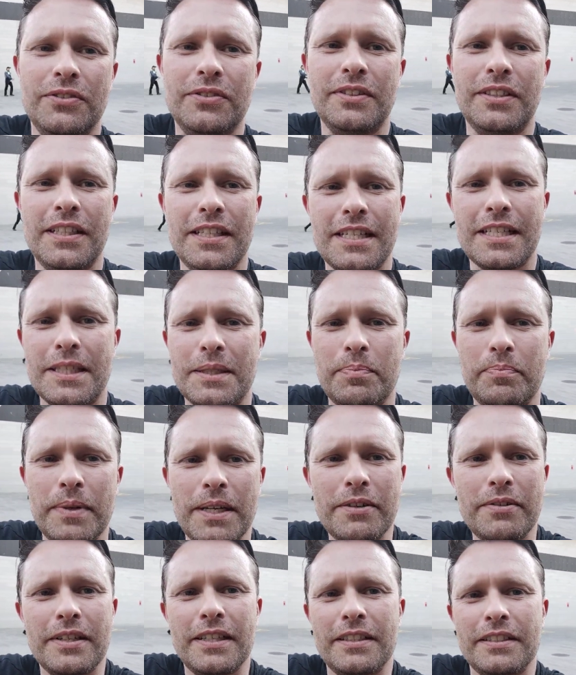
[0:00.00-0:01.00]
The
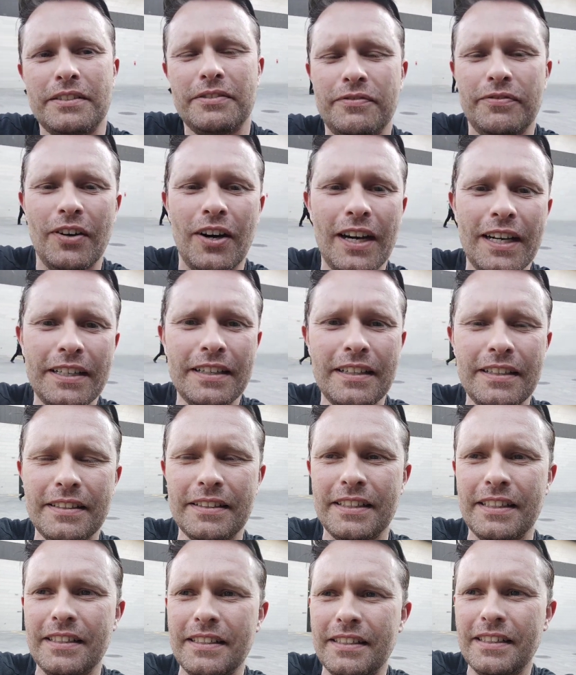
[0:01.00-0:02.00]
experienced fighter
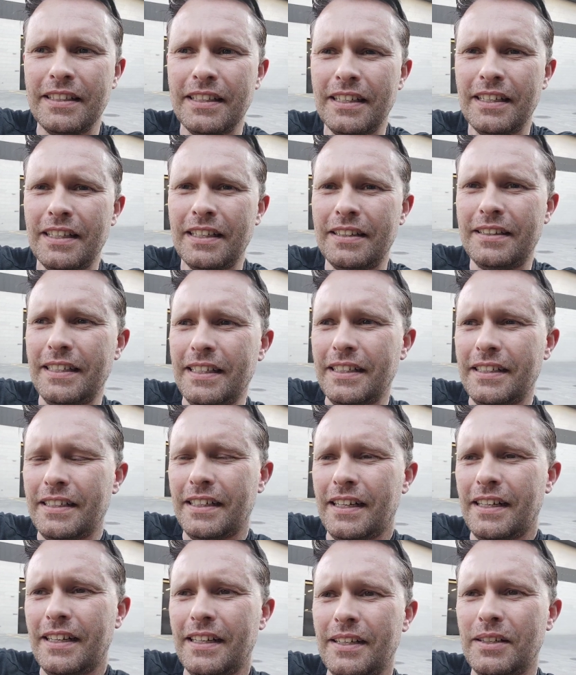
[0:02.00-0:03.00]

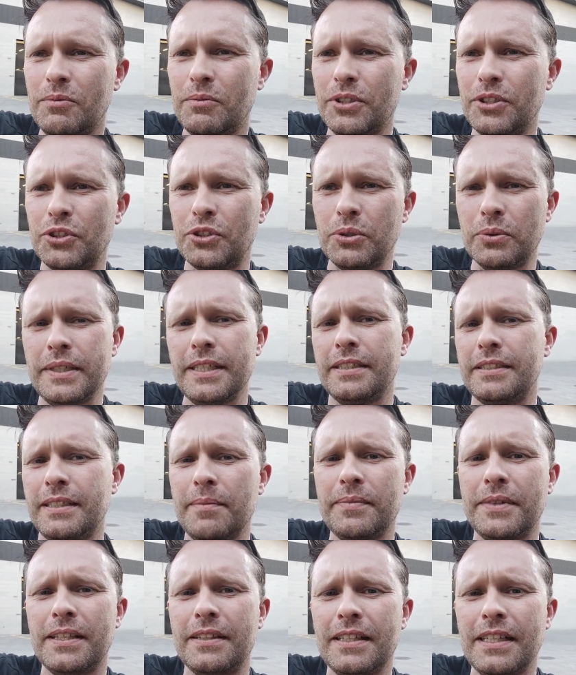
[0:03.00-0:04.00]
that was doing
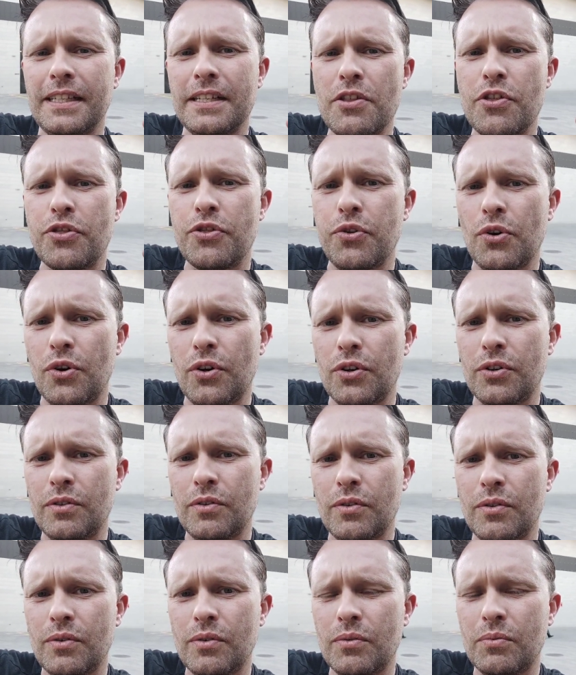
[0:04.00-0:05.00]
something that he thought
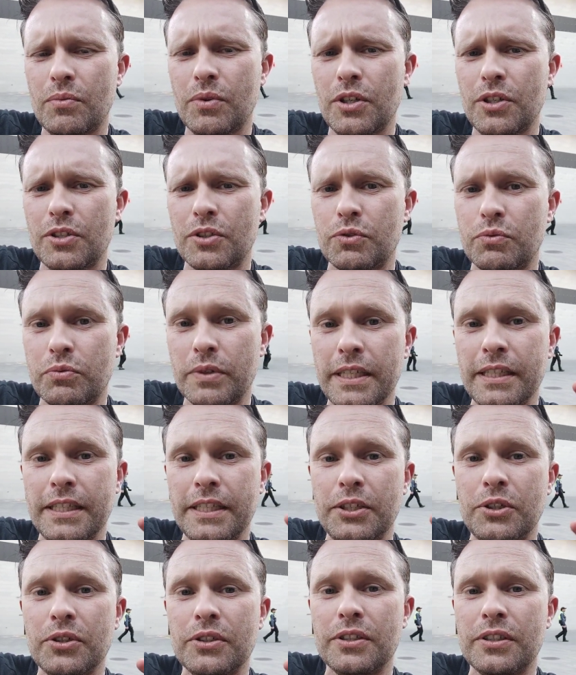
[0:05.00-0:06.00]
was really
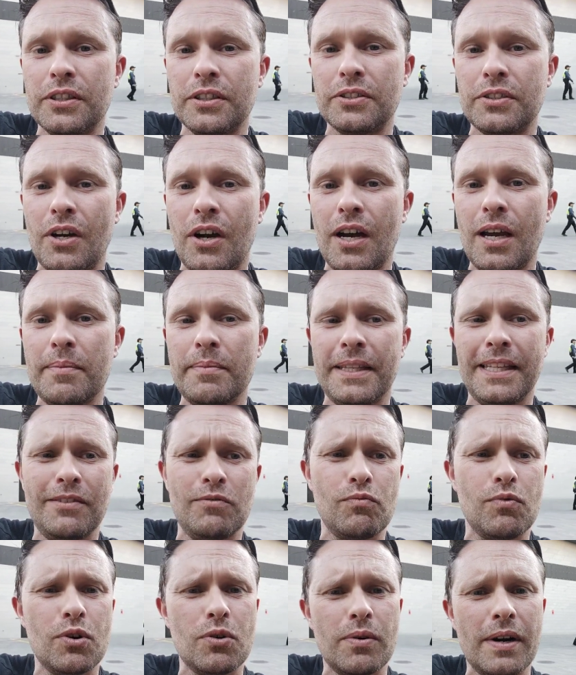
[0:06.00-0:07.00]
good at the time and
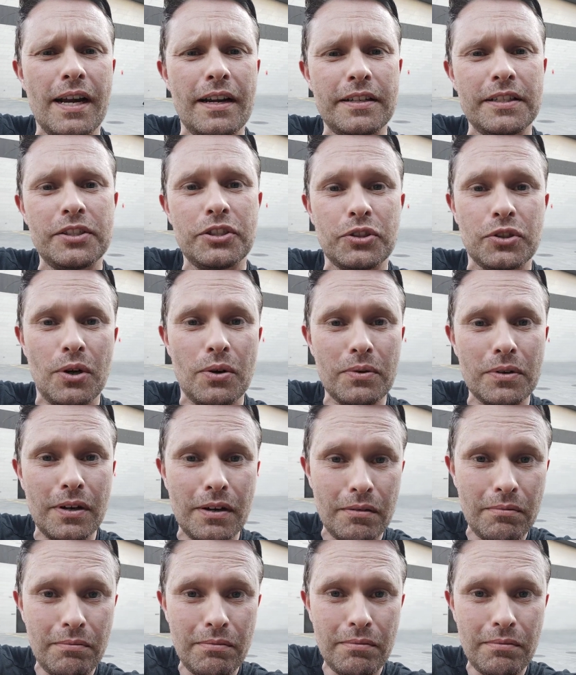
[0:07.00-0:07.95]
then wore out his shoulder?